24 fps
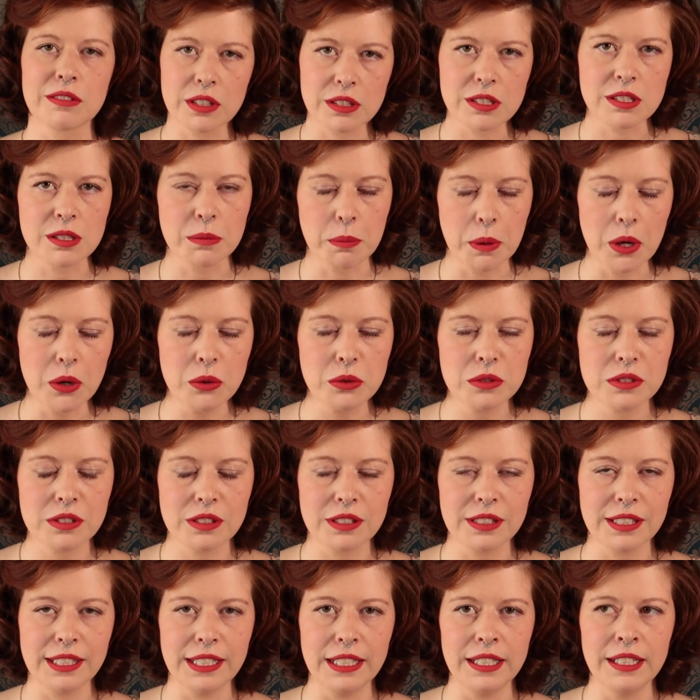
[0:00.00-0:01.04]

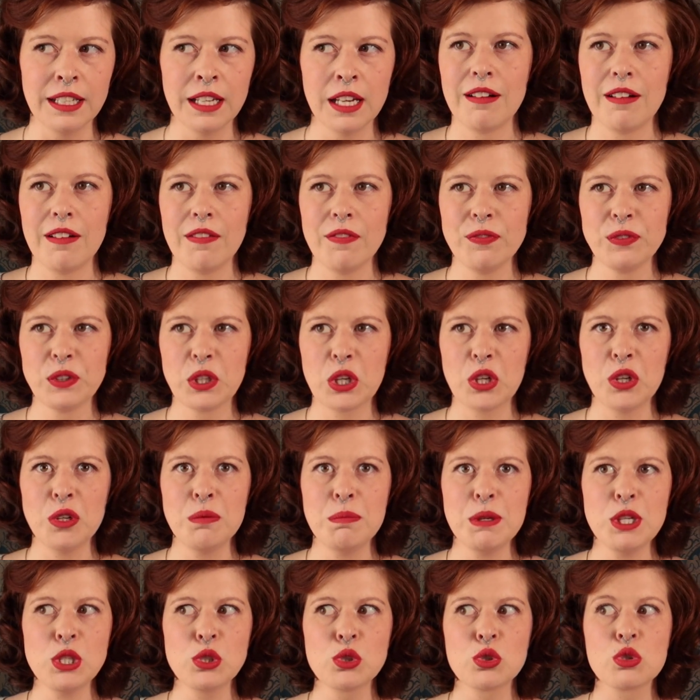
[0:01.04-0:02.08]
supposedly, could
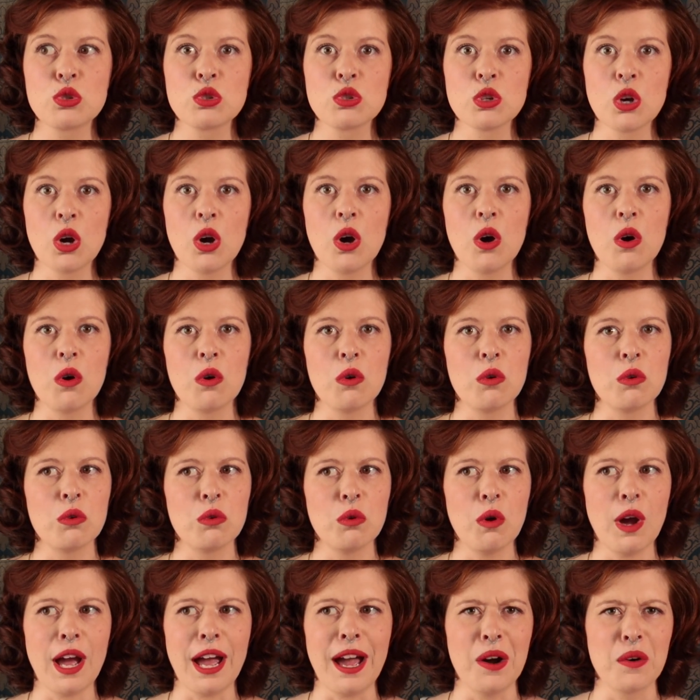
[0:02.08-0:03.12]
be
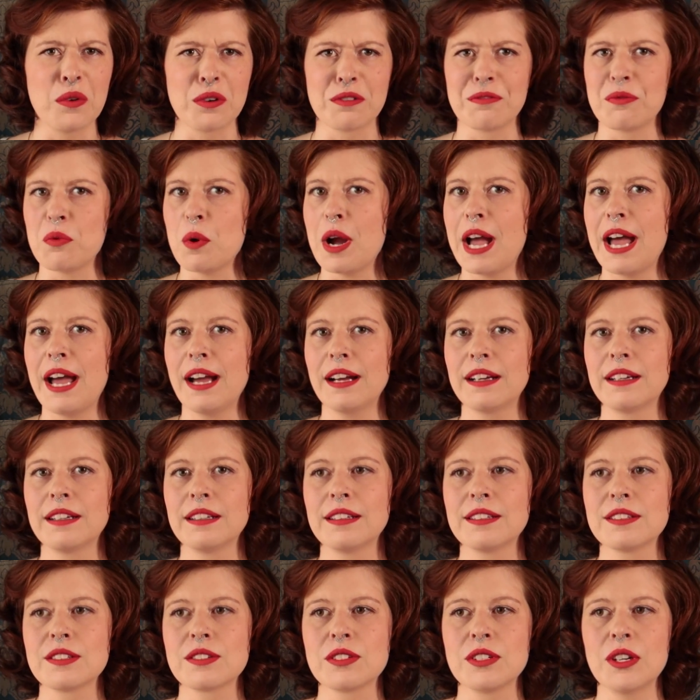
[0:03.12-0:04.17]
so out of whack.
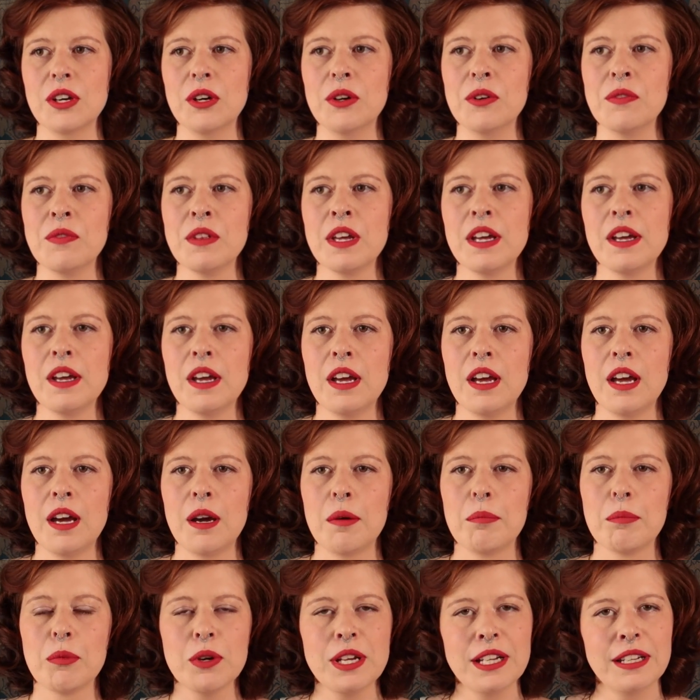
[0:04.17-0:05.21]
So
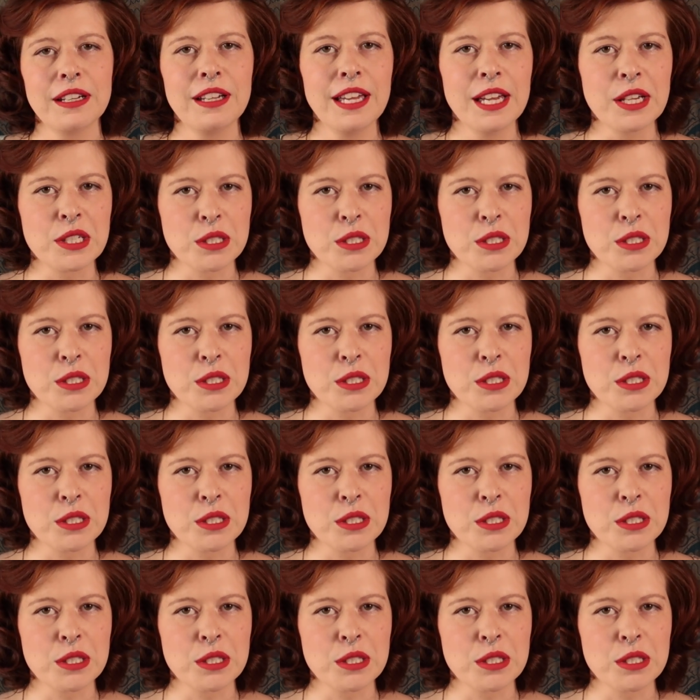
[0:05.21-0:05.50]
Marika